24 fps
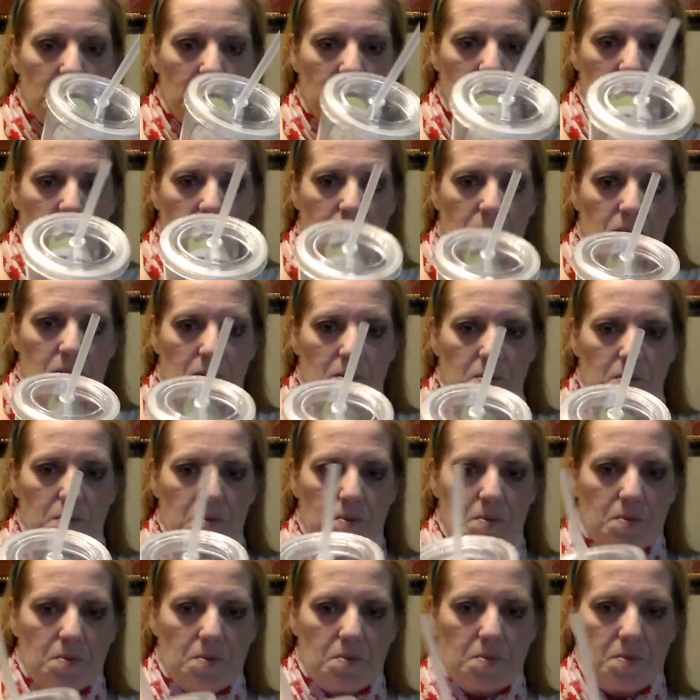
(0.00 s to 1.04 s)

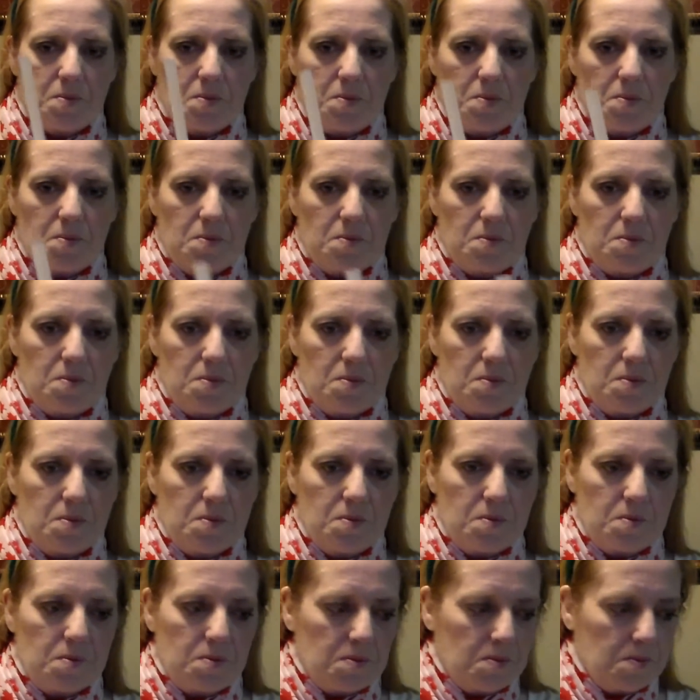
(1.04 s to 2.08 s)

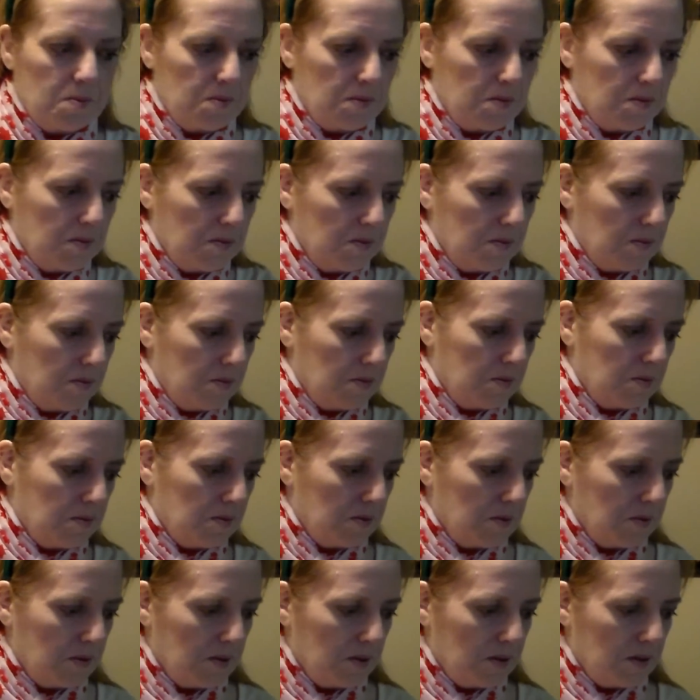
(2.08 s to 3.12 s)

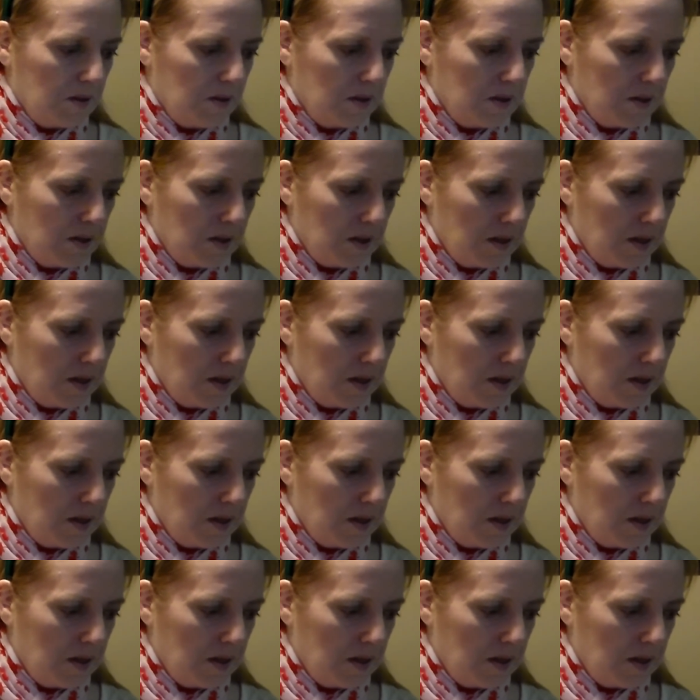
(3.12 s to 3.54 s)
(silence)